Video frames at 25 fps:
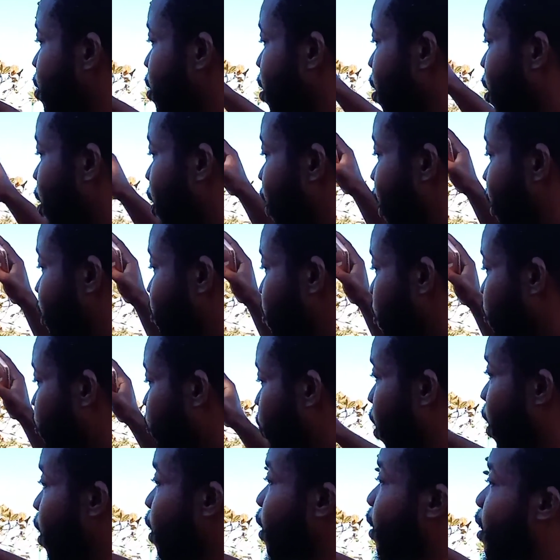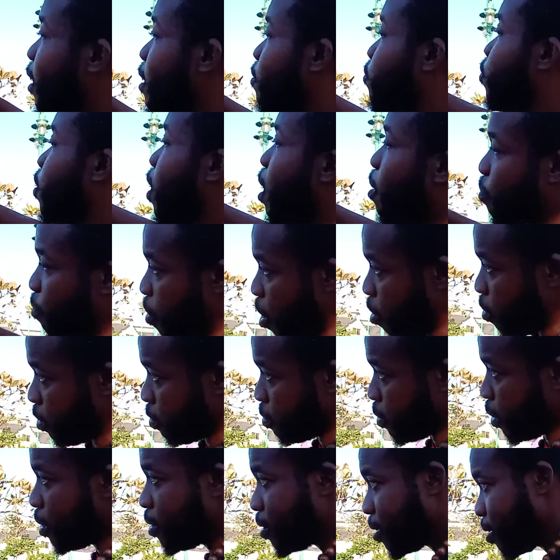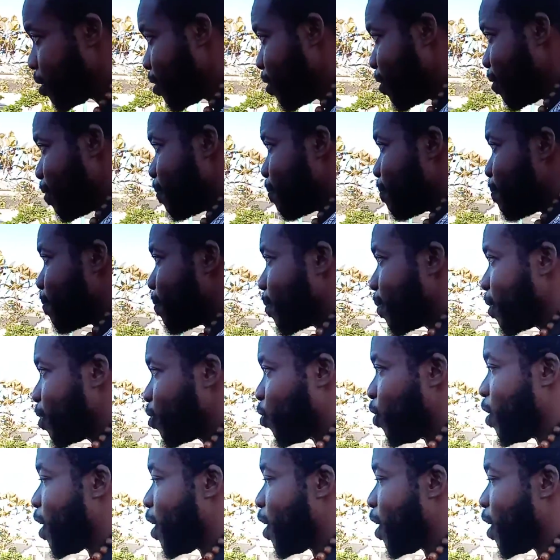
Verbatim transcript: unless my father give you that power, b. So he